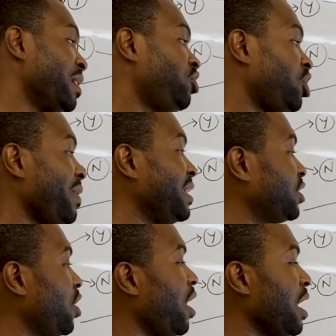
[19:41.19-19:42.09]
during
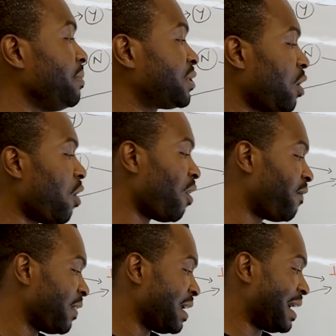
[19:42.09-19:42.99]
times
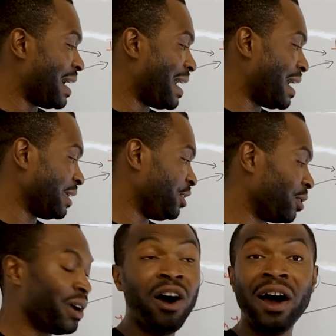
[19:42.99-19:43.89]
of
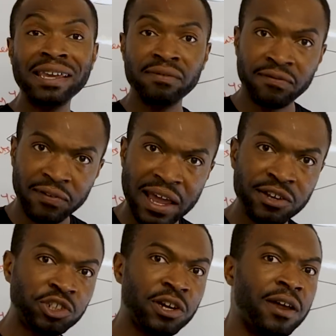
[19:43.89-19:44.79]
high
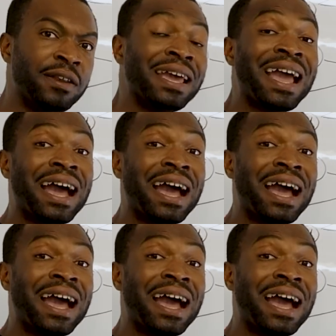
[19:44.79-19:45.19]
inflation